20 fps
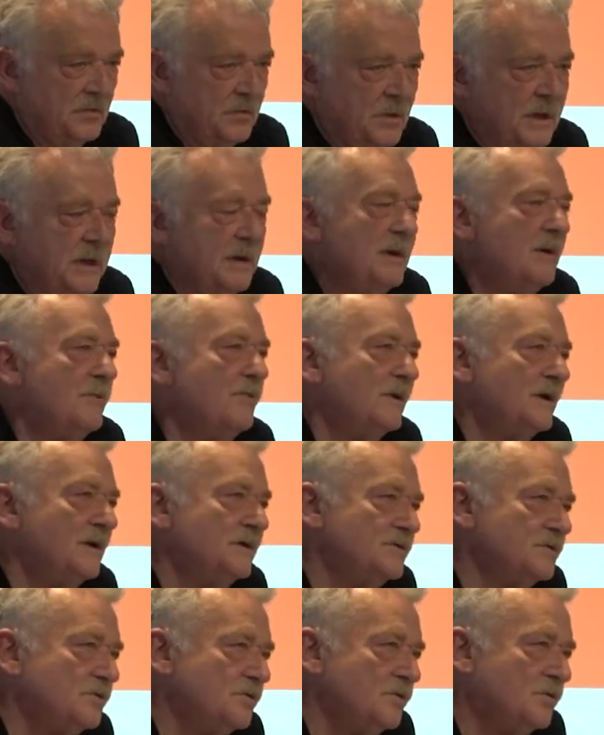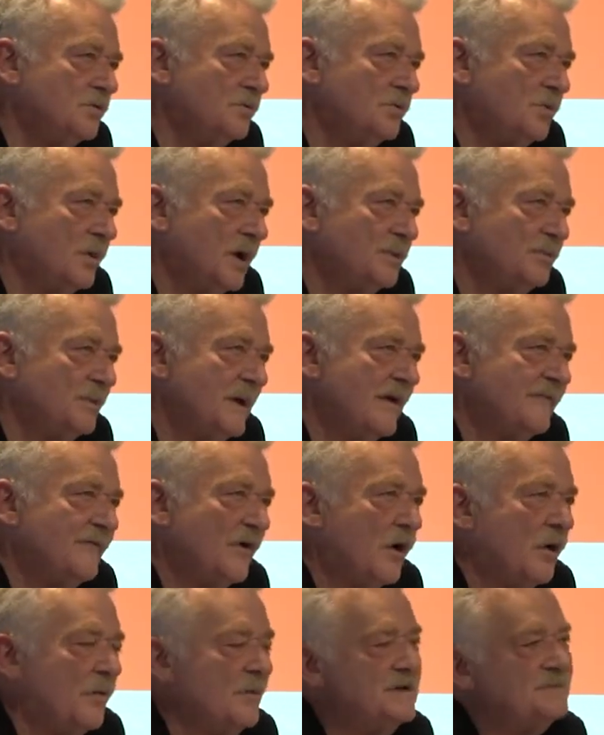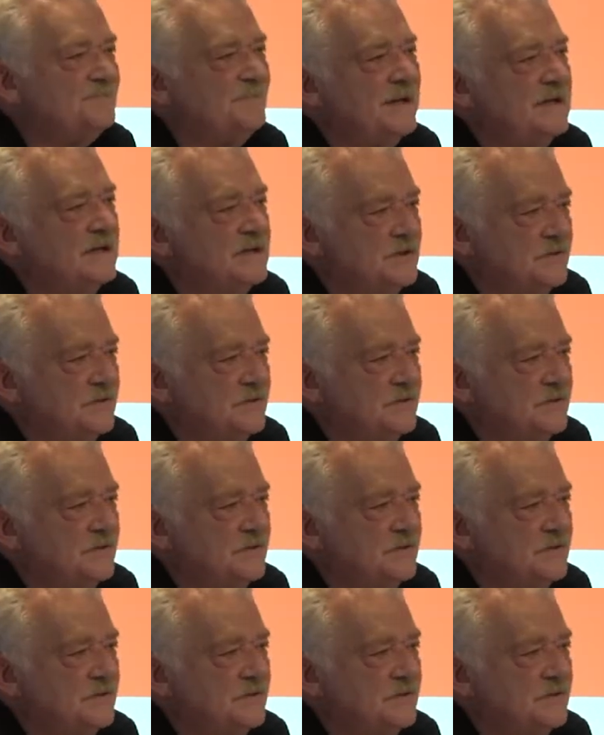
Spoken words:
We will do what we have always been